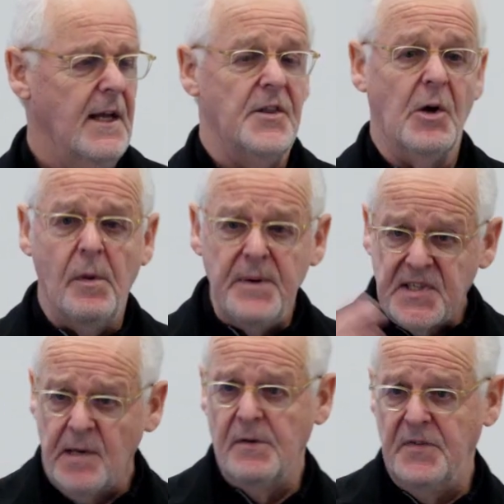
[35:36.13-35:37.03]
There will be
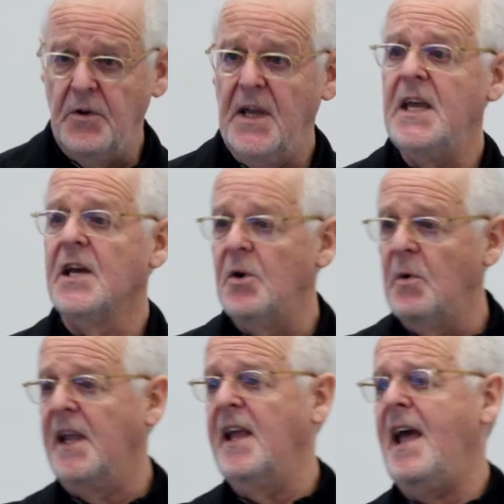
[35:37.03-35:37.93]
some of you here who
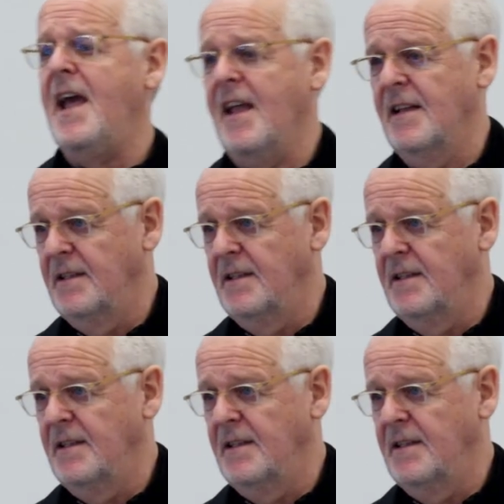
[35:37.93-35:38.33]
are gay.